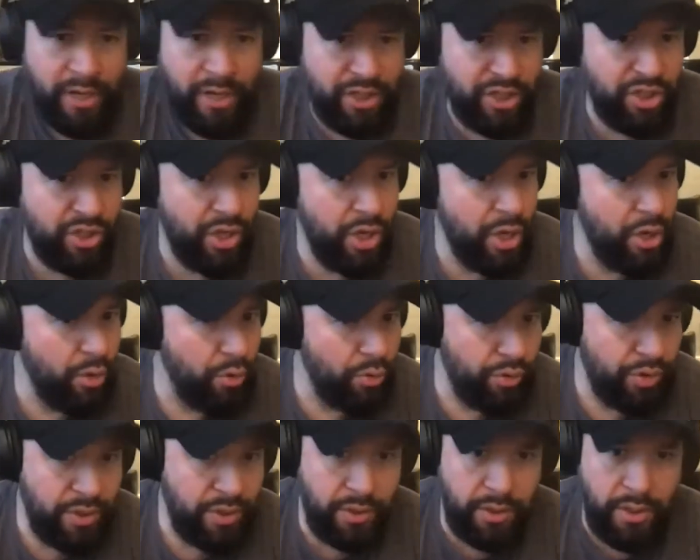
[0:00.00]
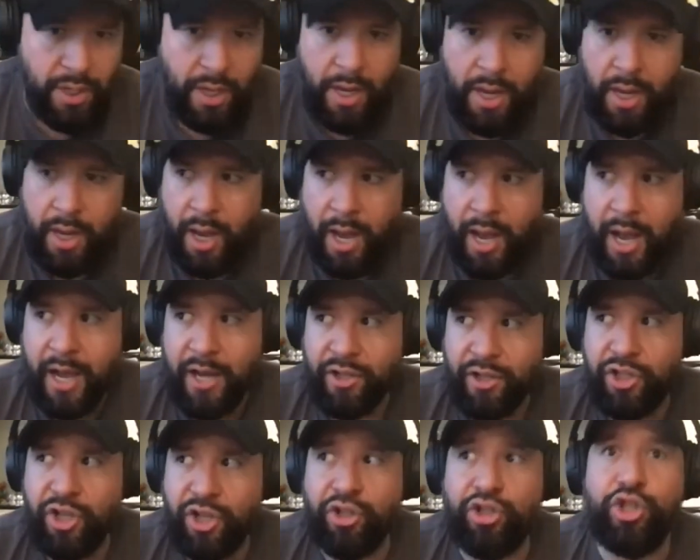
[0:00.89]
excuse
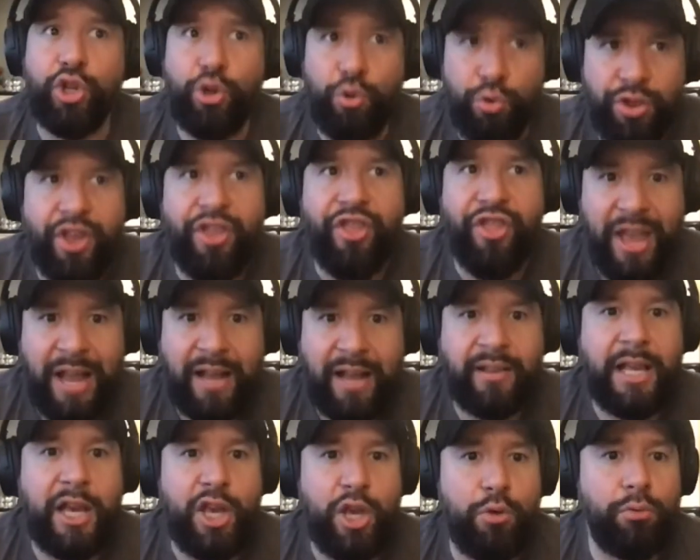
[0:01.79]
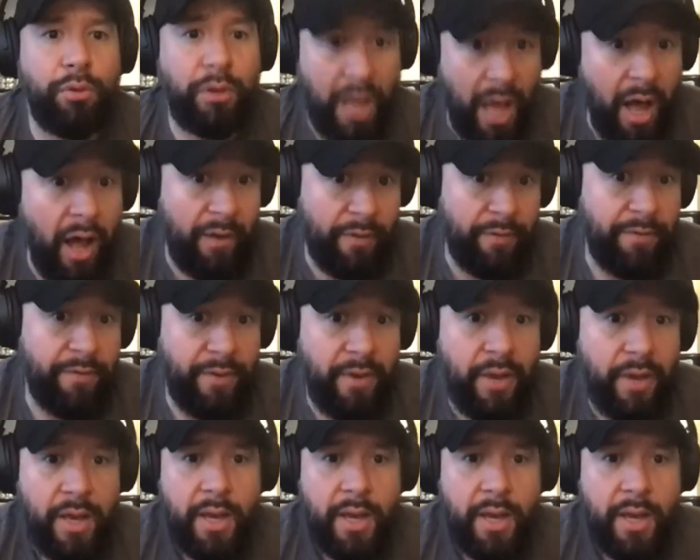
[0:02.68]
to do the thing that you love.